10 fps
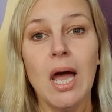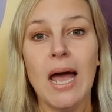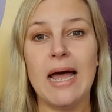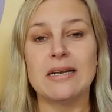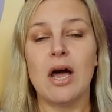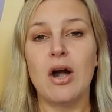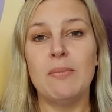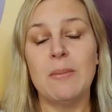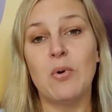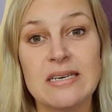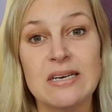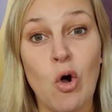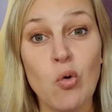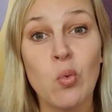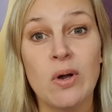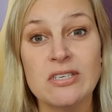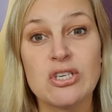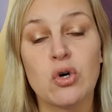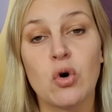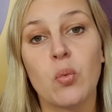And I remember on one
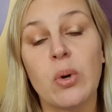tour,